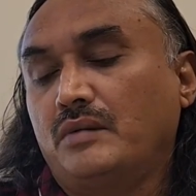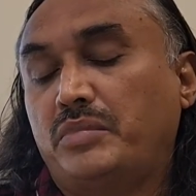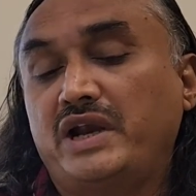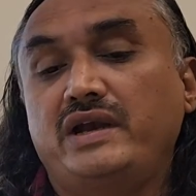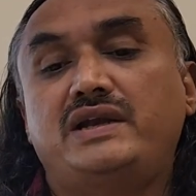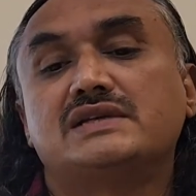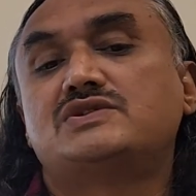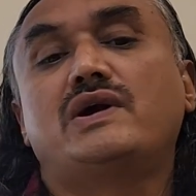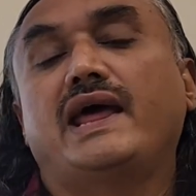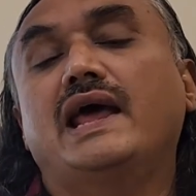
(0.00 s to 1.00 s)
But it does
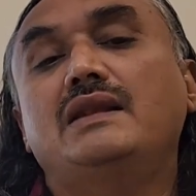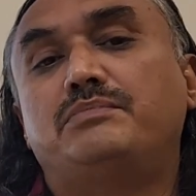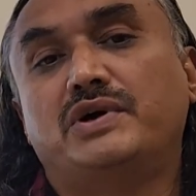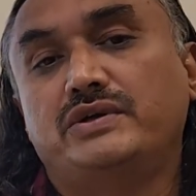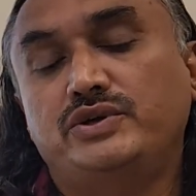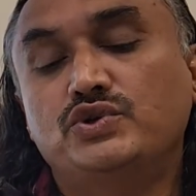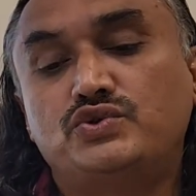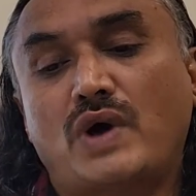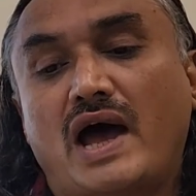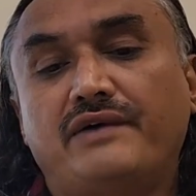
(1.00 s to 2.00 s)
not help you
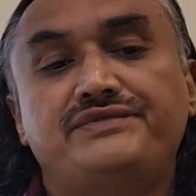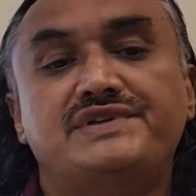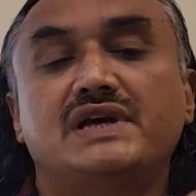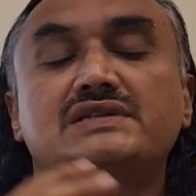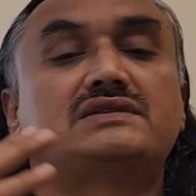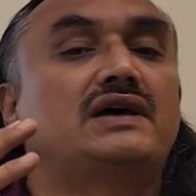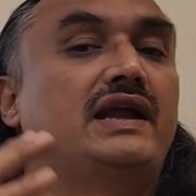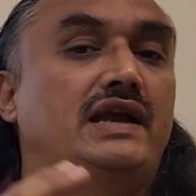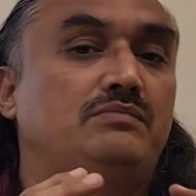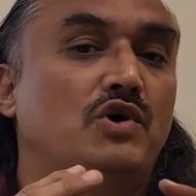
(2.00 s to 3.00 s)
to have just
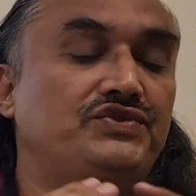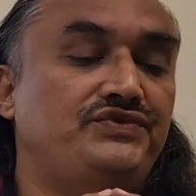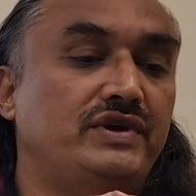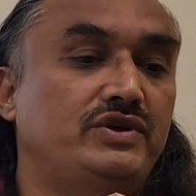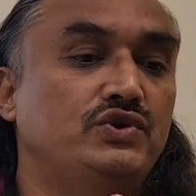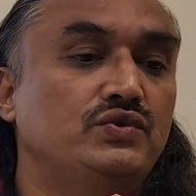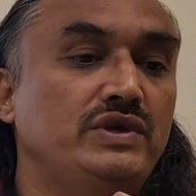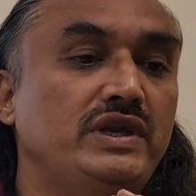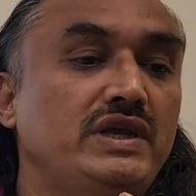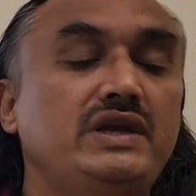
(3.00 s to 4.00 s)
an atmosphere. You
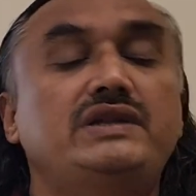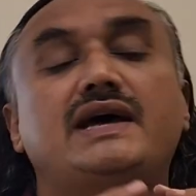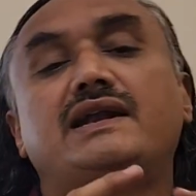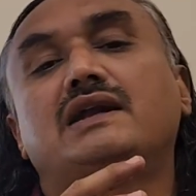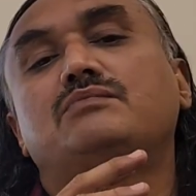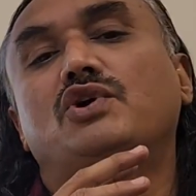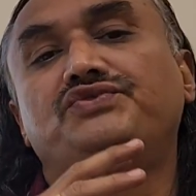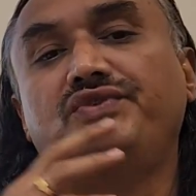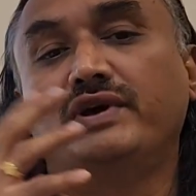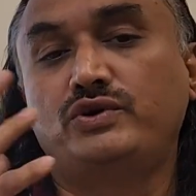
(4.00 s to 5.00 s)
need that
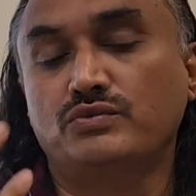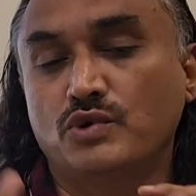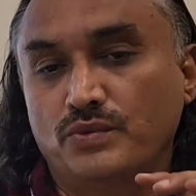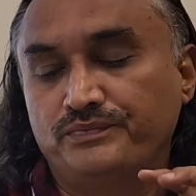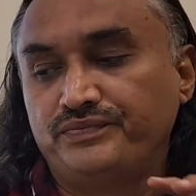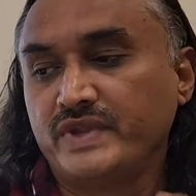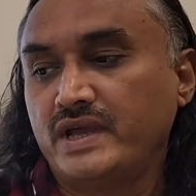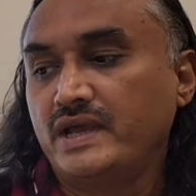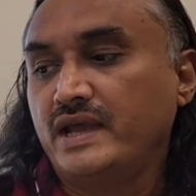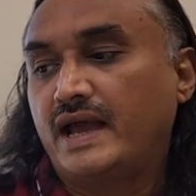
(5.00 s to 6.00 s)
atmosphere to move.
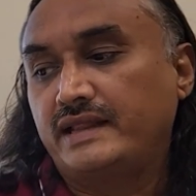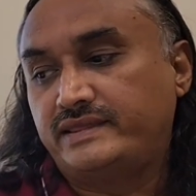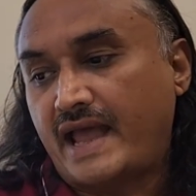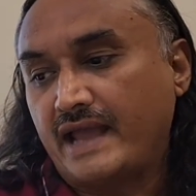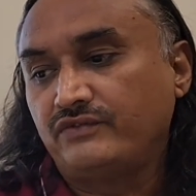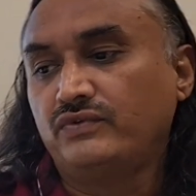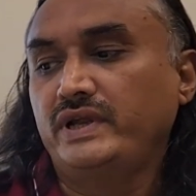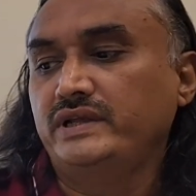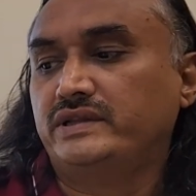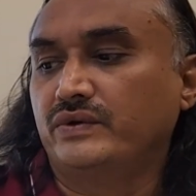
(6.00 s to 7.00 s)
And
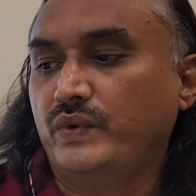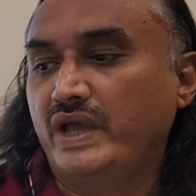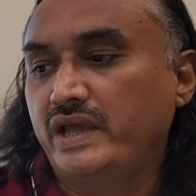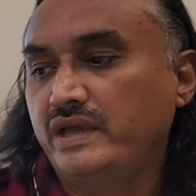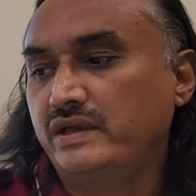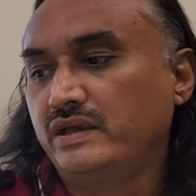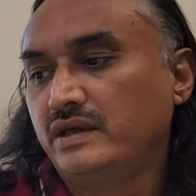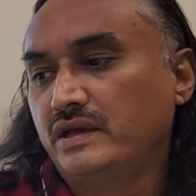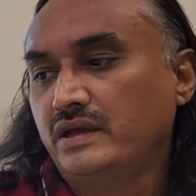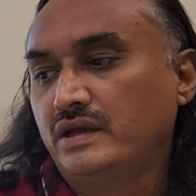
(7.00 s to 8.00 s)
thankfully, the way
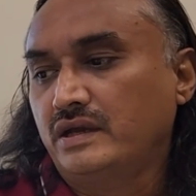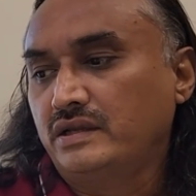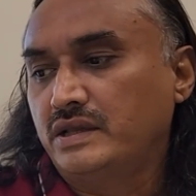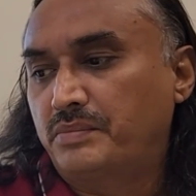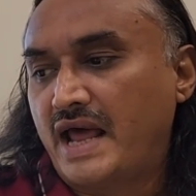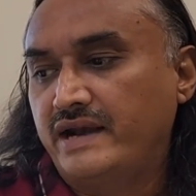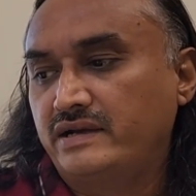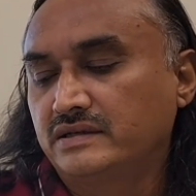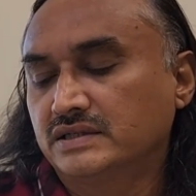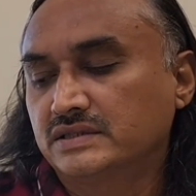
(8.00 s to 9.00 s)
the
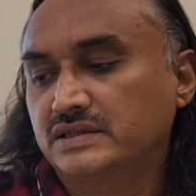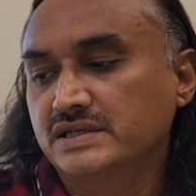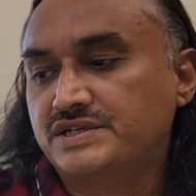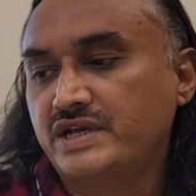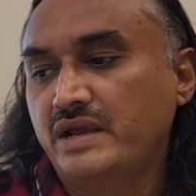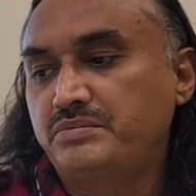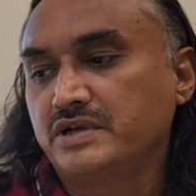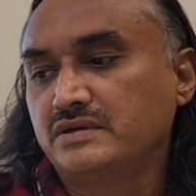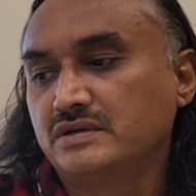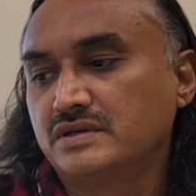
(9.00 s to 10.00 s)
planet Earth is shaped,
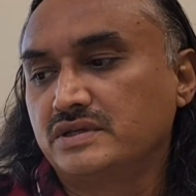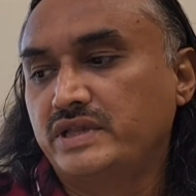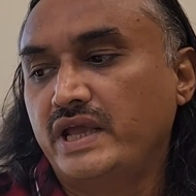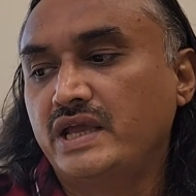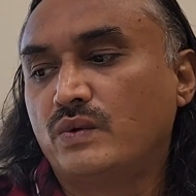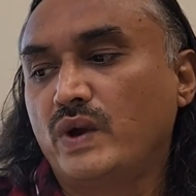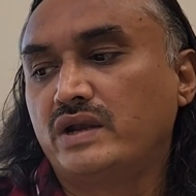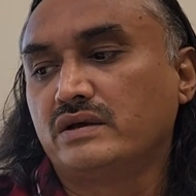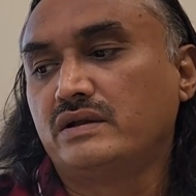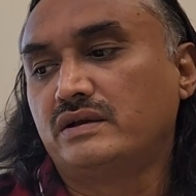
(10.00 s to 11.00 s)
the
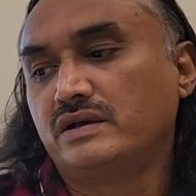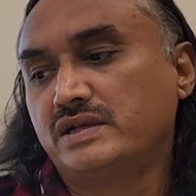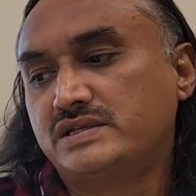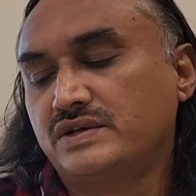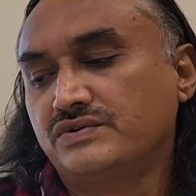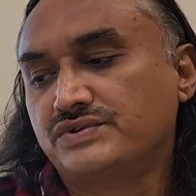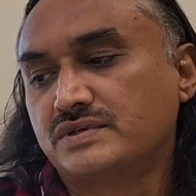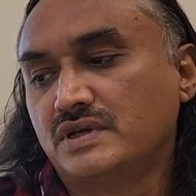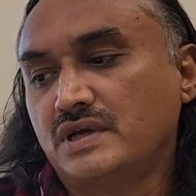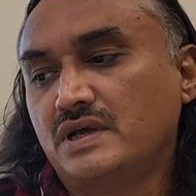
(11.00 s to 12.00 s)
equator
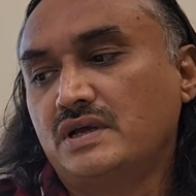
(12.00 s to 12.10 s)
receives